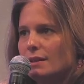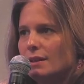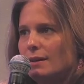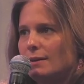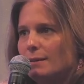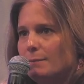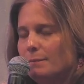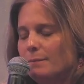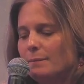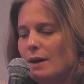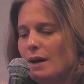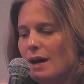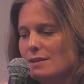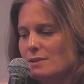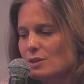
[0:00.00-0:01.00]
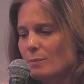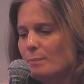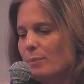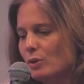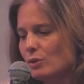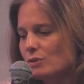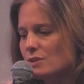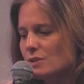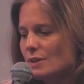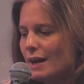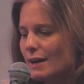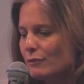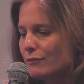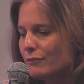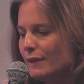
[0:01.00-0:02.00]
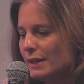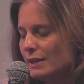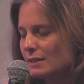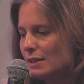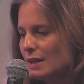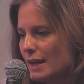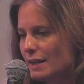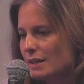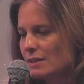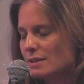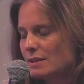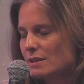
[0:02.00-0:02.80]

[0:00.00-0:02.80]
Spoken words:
at some point I felt like